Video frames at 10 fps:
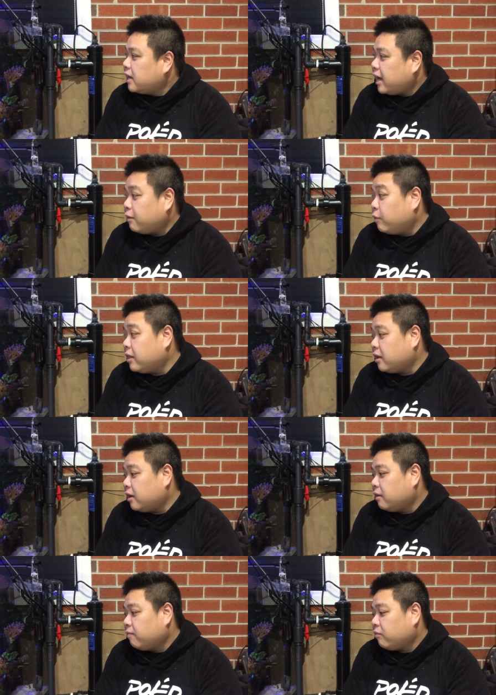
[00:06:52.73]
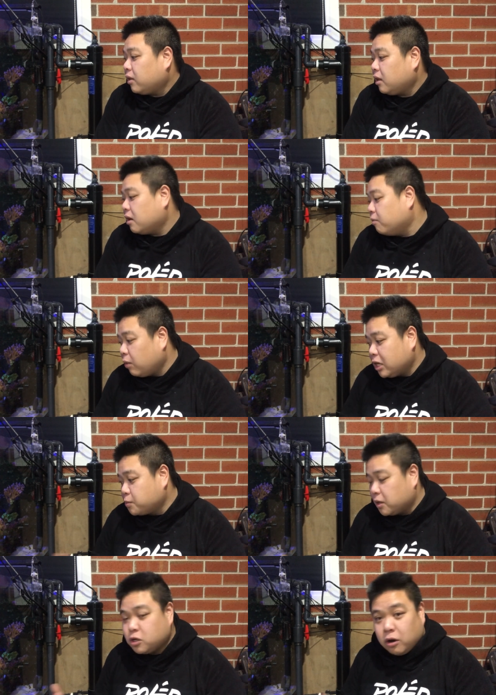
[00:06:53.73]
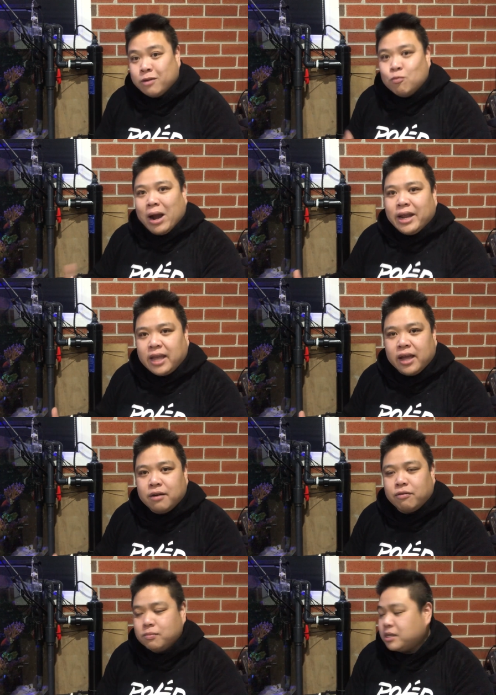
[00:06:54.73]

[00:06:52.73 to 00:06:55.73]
And whether, you know, white spot's not eradicated from